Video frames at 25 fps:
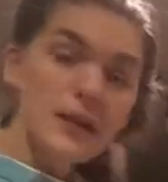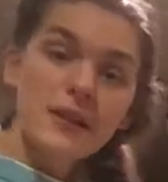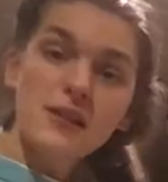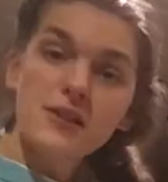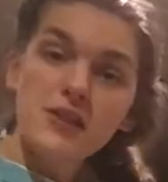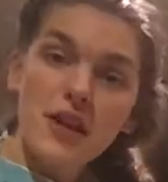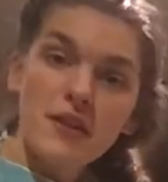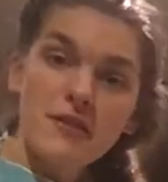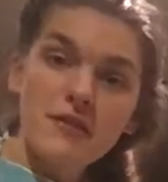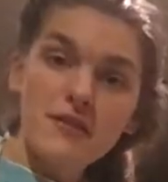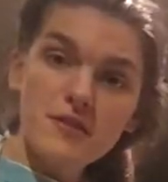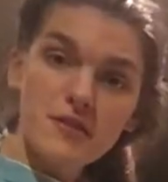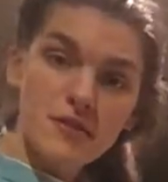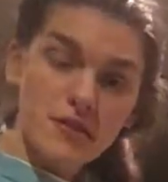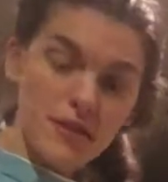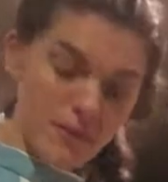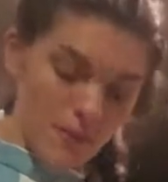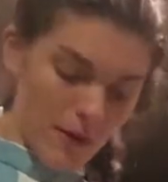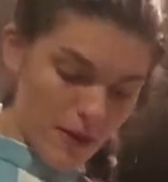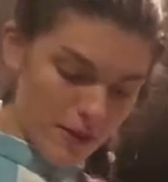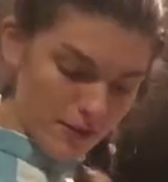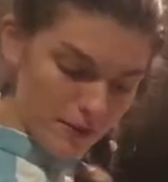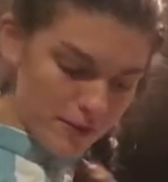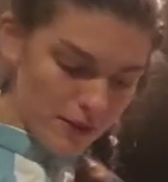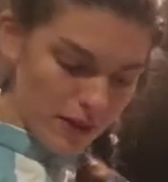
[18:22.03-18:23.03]
pretty generous with the
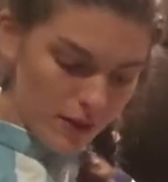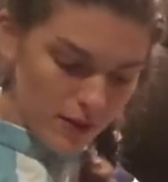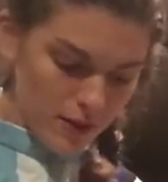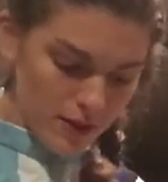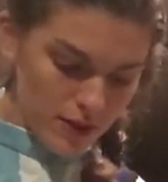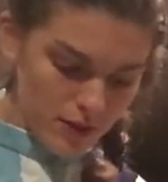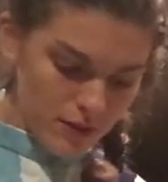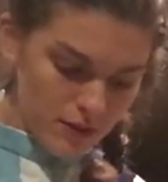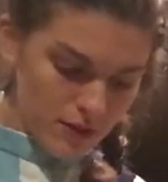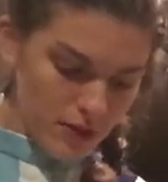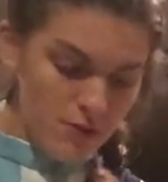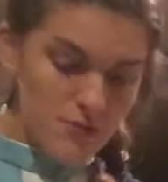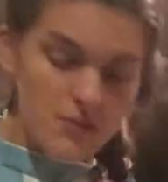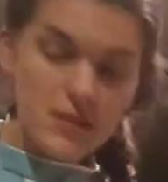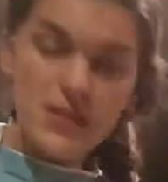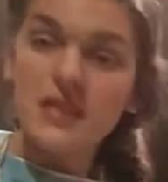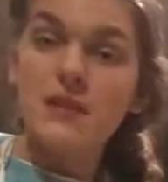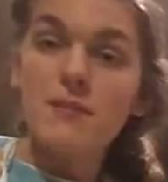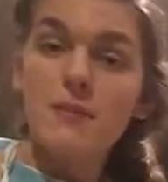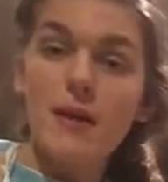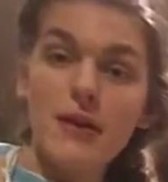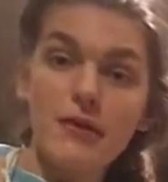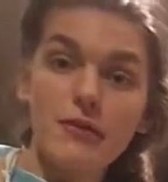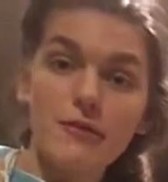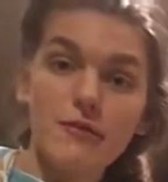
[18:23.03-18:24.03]
amount of flour you use and
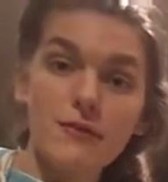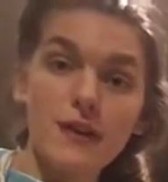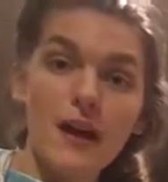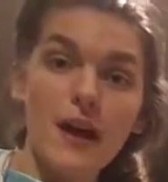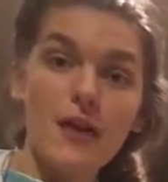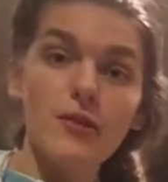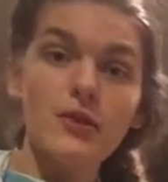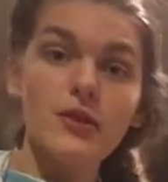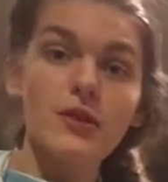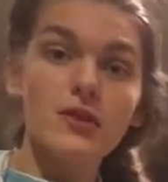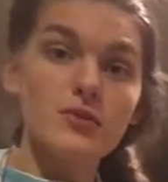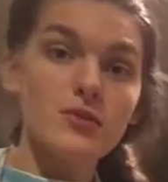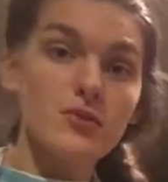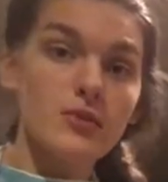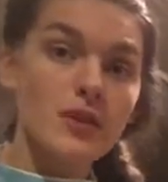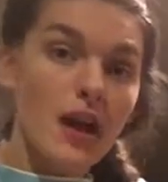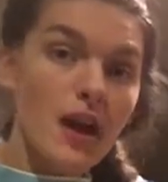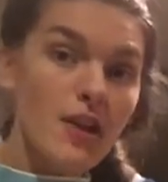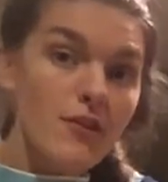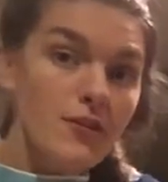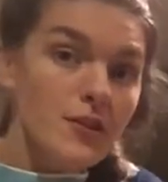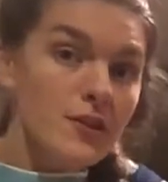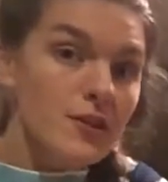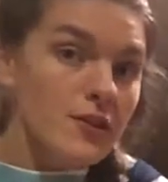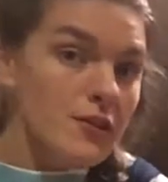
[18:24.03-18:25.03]
the amount of flour you
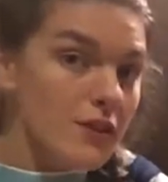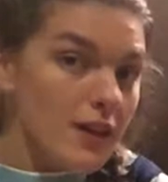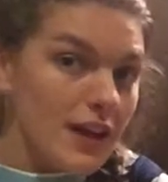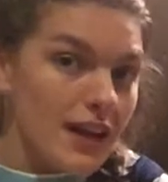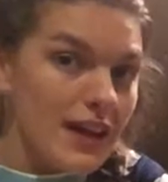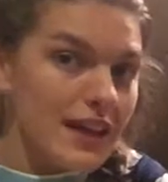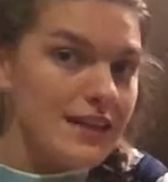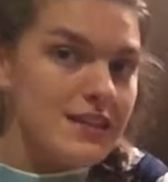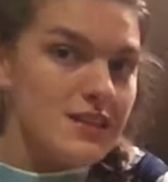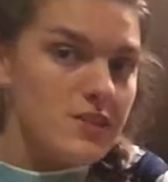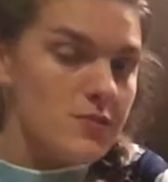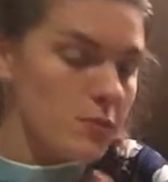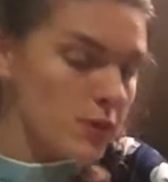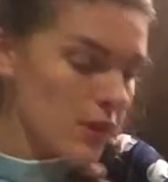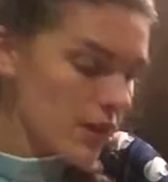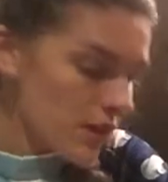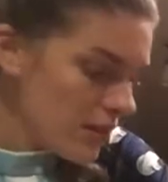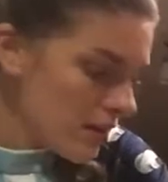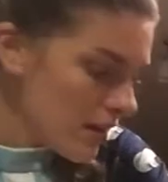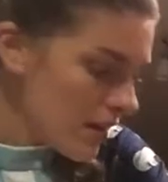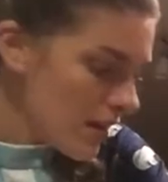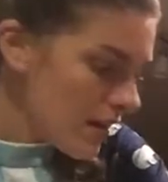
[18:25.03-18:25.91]
cover your hands with.